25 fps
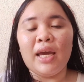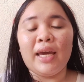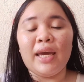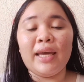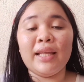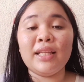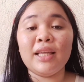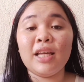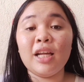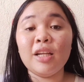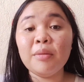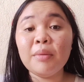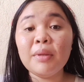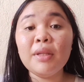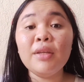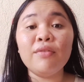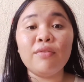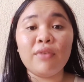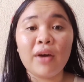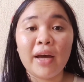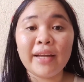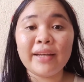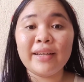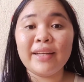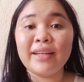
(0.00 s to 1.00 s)
It can be
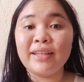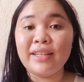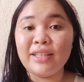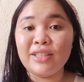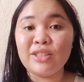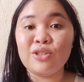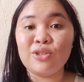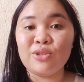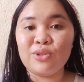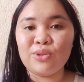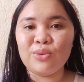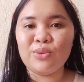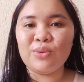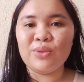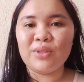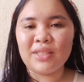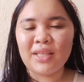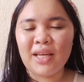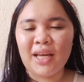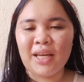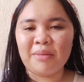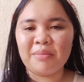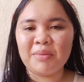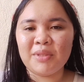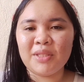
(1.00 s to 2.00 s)
divided into two
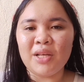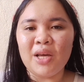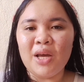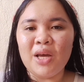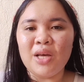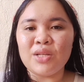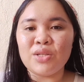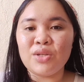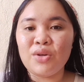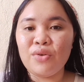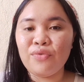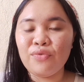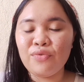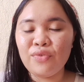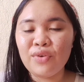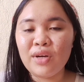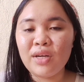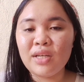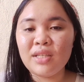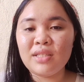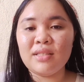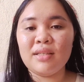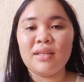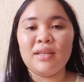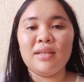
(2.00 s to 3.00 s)
types. So
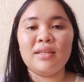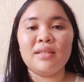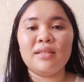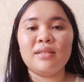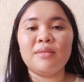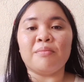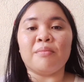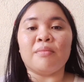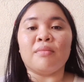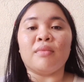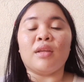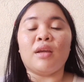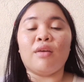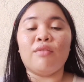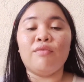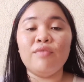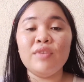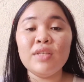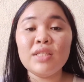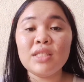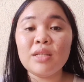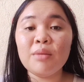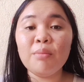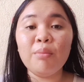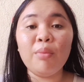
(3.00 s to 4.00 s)
first is
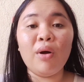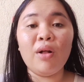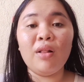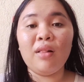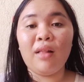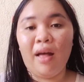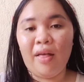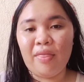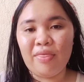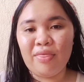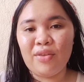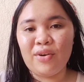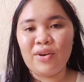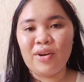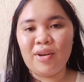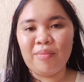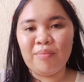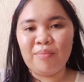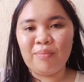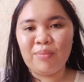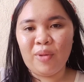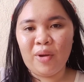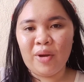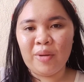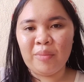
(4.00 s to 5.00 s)
visible
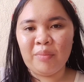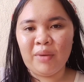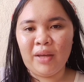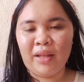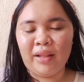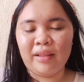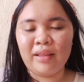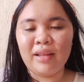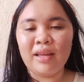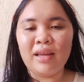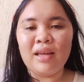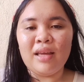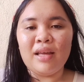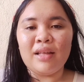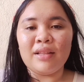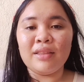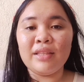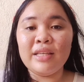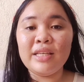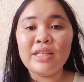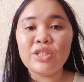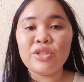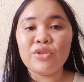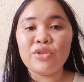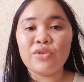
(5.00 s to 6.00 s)
underemployment.
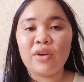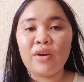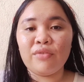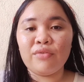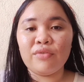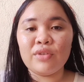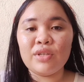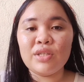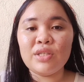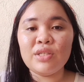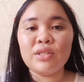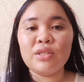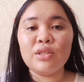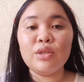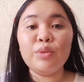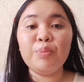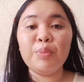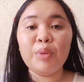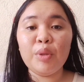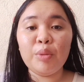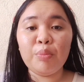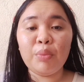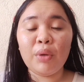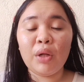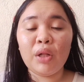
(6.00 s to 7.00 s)
This refers to
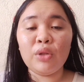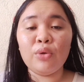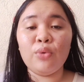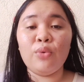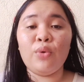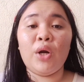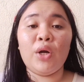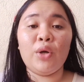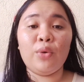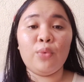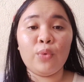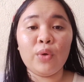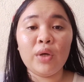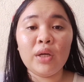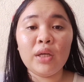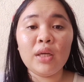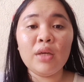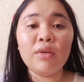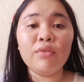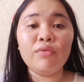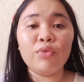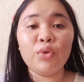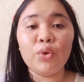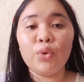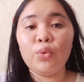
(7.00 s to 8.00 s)
people who are
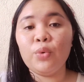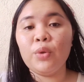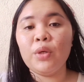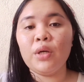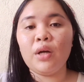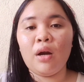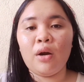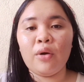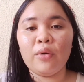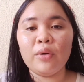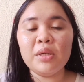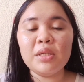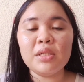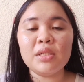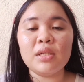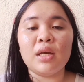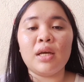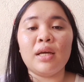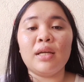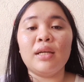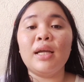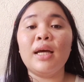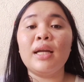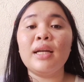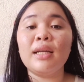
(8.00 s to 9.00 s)
working fewer hours
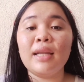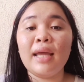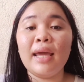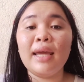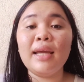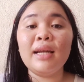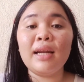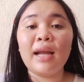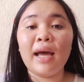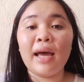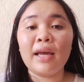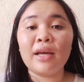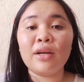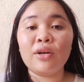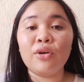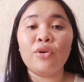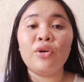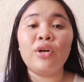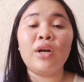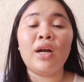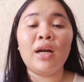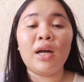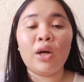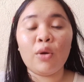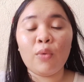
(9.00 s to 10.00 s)
than they like
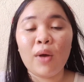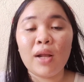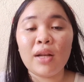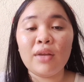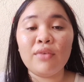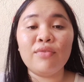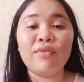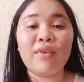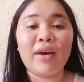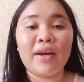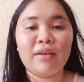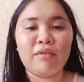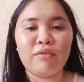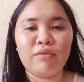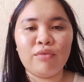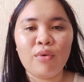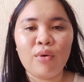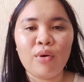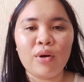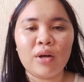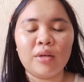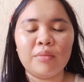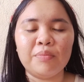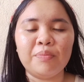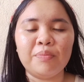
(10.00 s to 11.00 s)
or are qualified for.